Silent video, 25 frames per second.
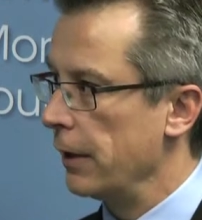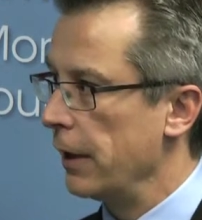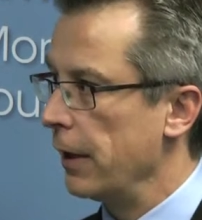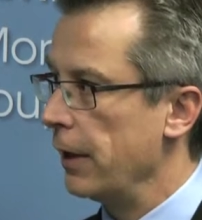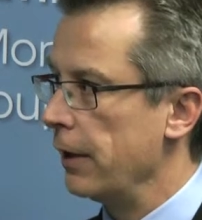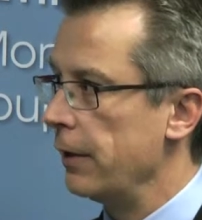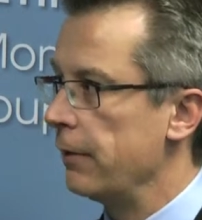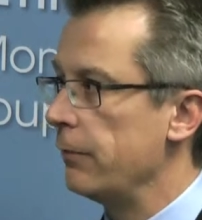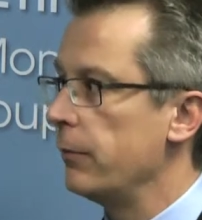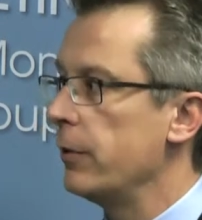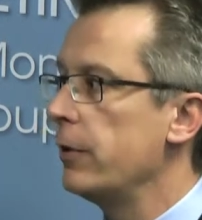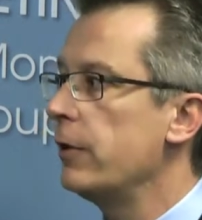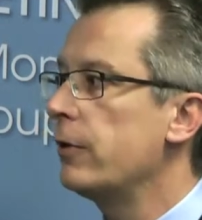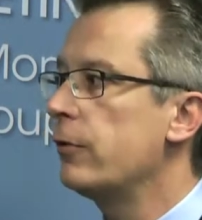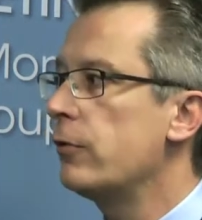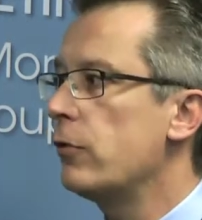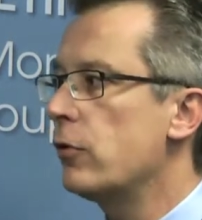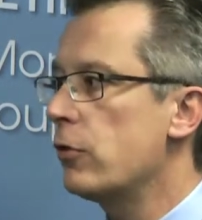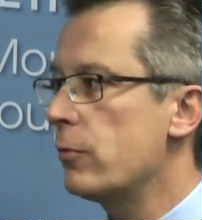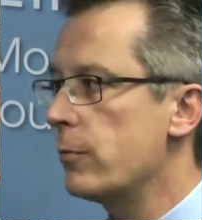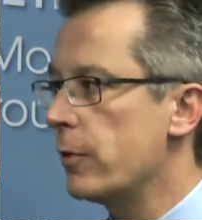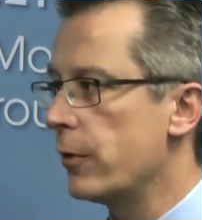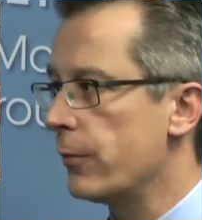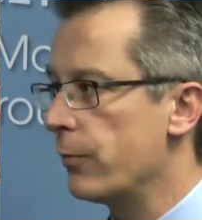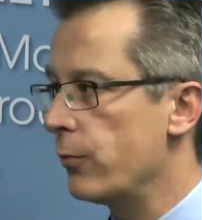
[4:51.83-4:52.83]
And we're not
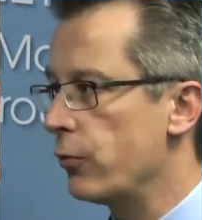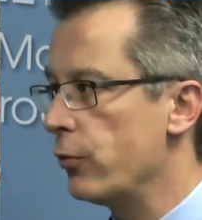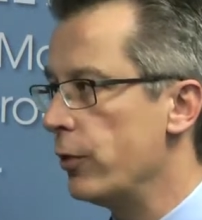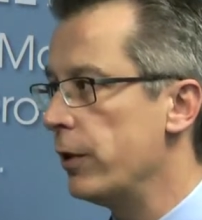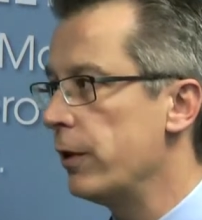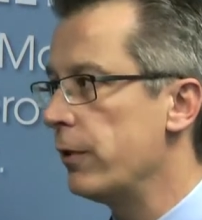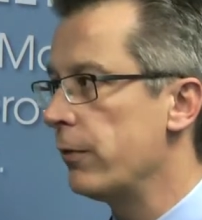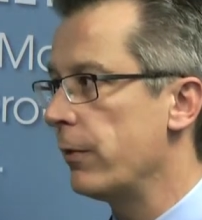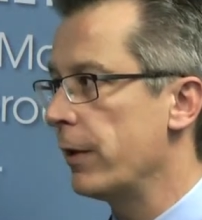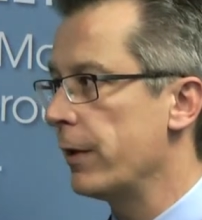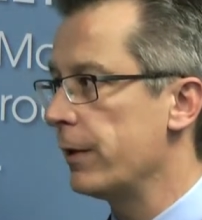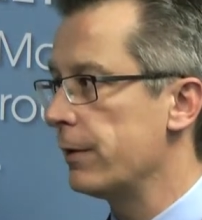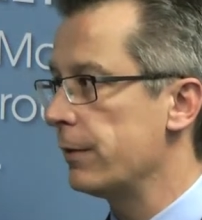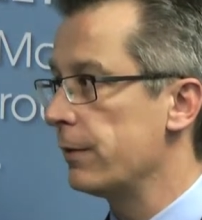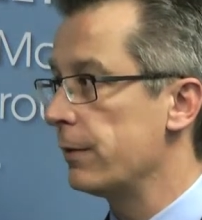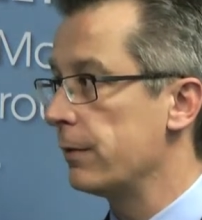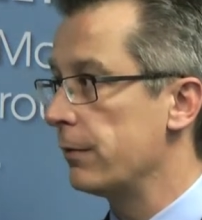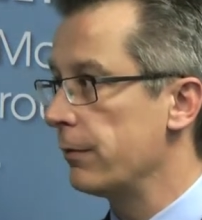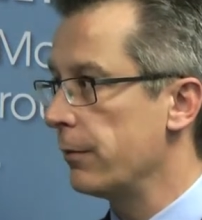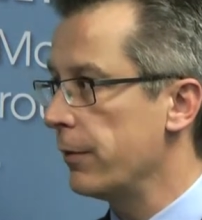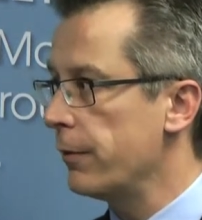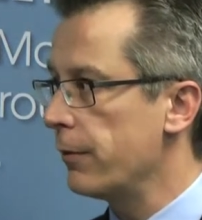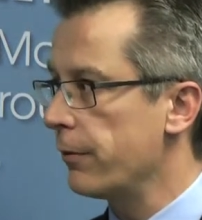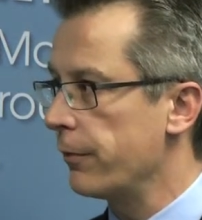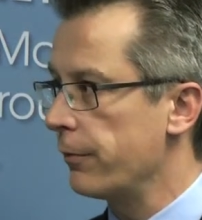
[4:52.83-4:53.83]
talking about pre-crisis
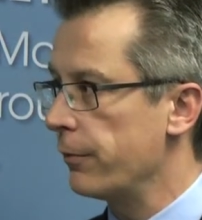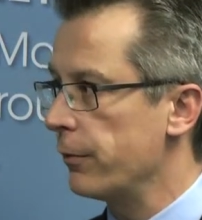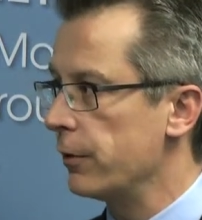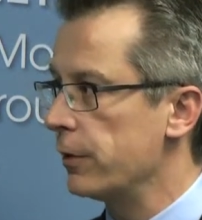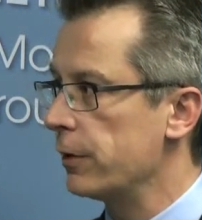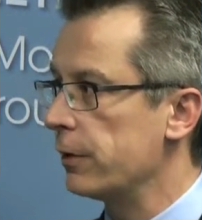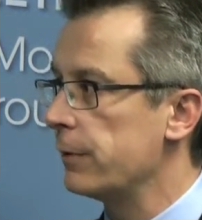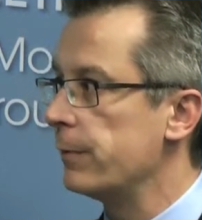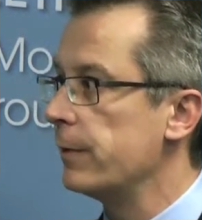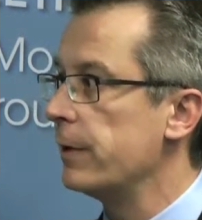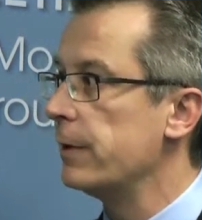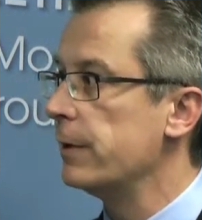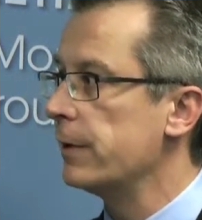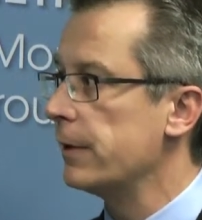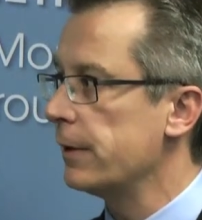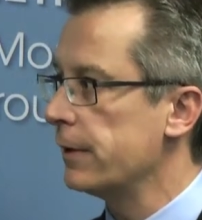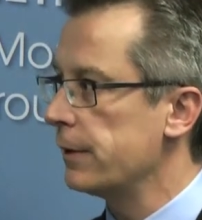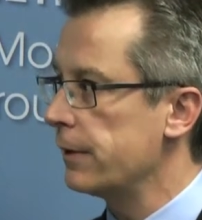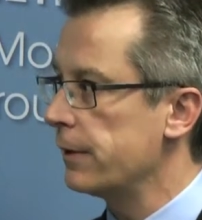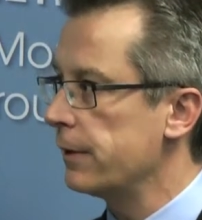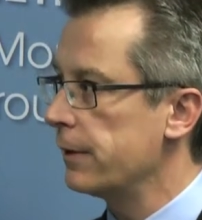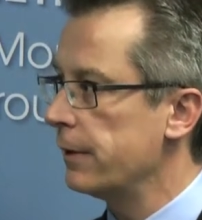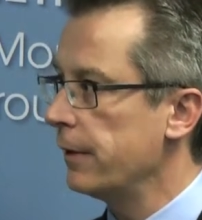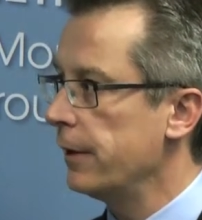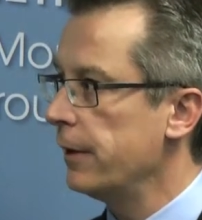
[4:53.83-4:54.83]
growth, which has been
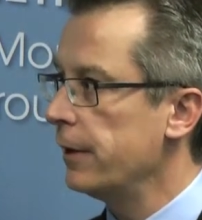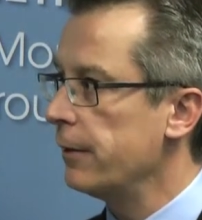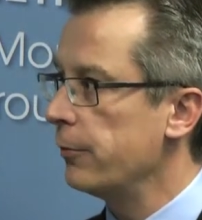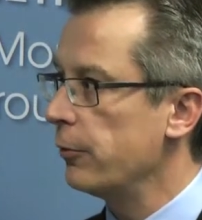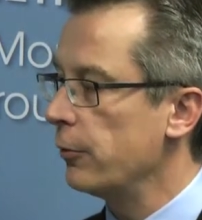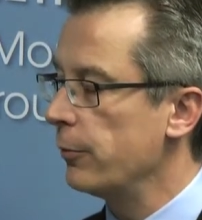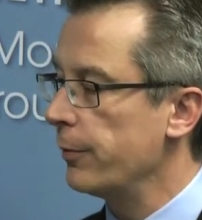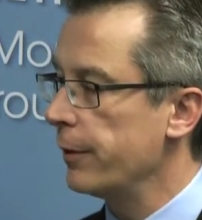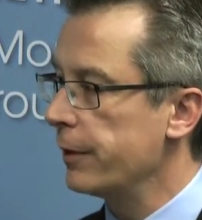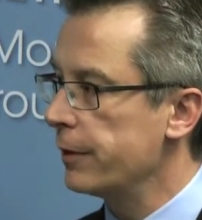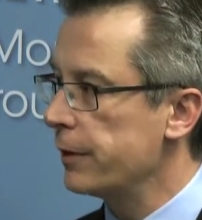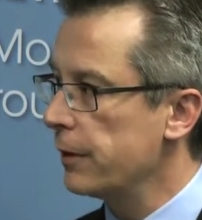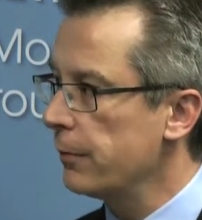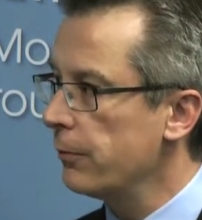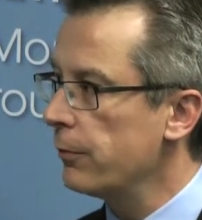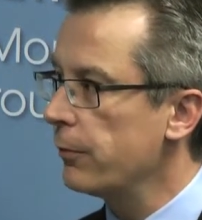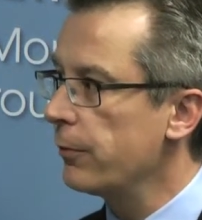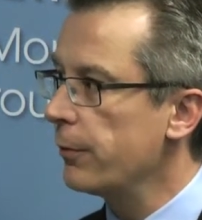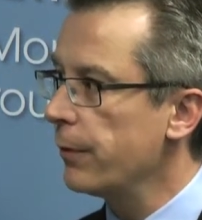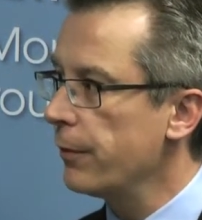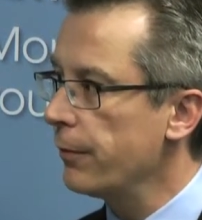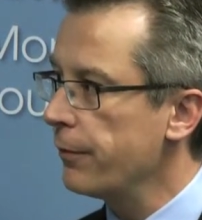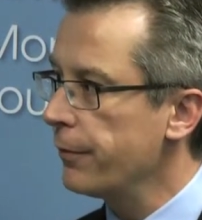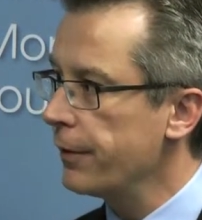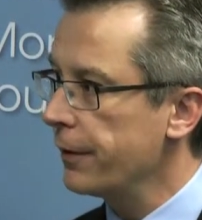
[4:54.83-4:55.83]
unsustainable, but some
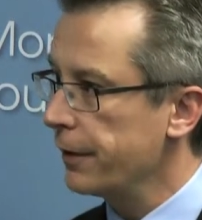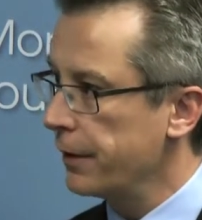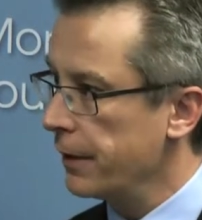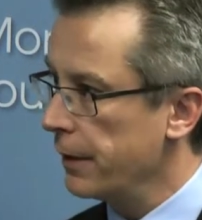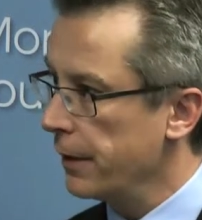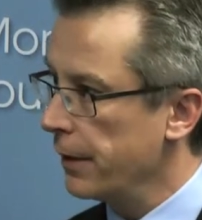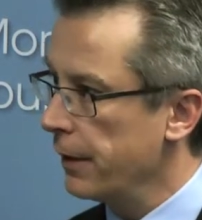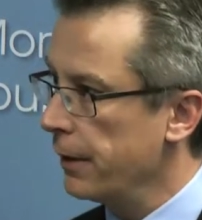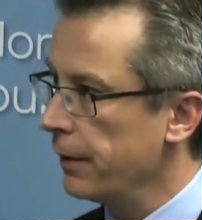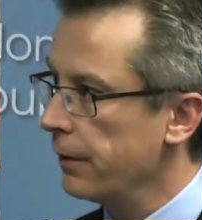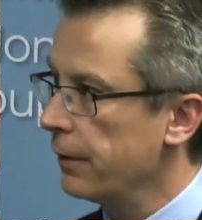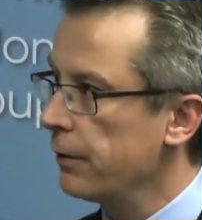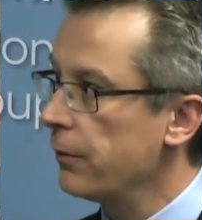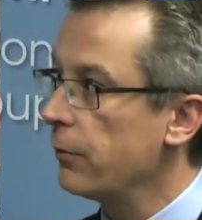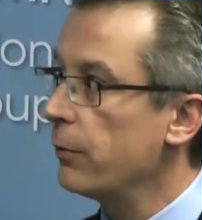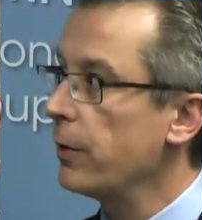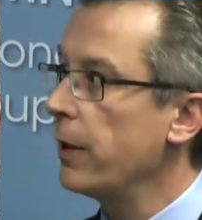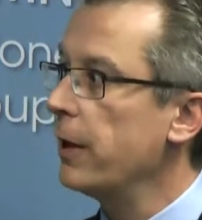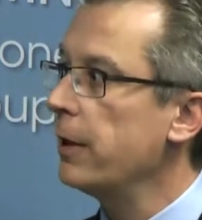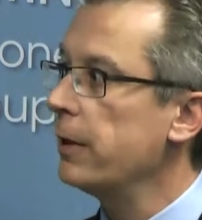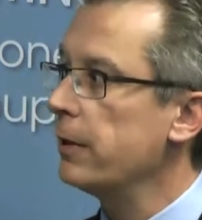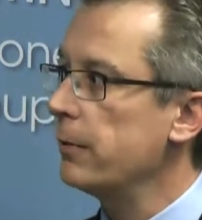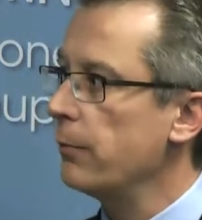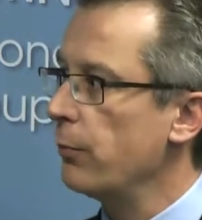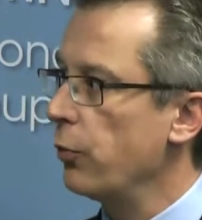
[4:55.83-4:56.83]
growth that can
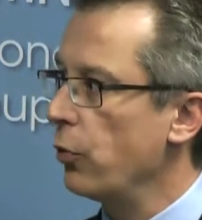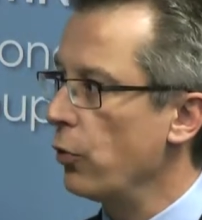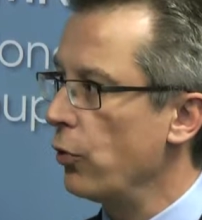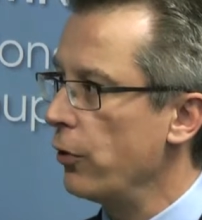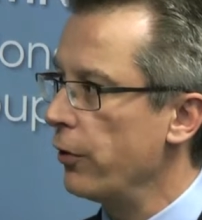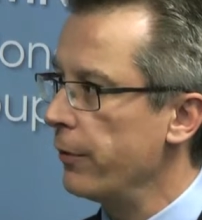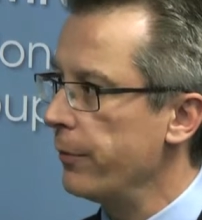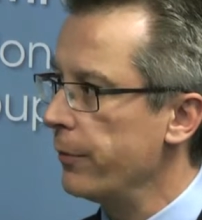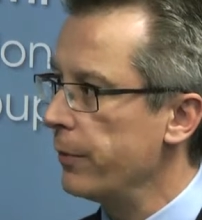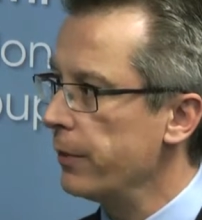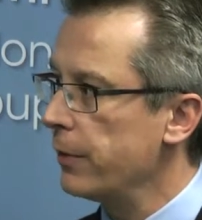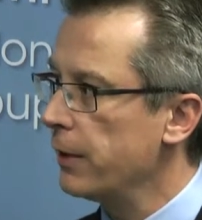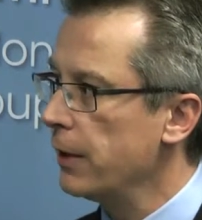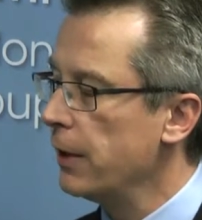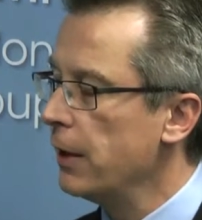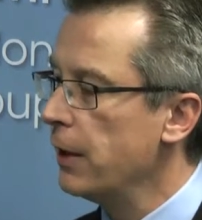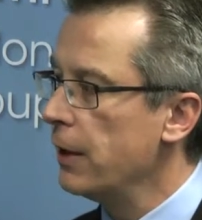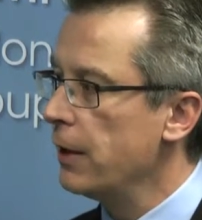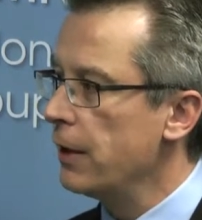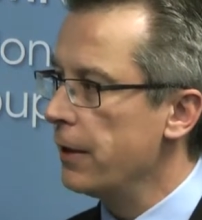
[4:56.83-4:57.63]
create employment,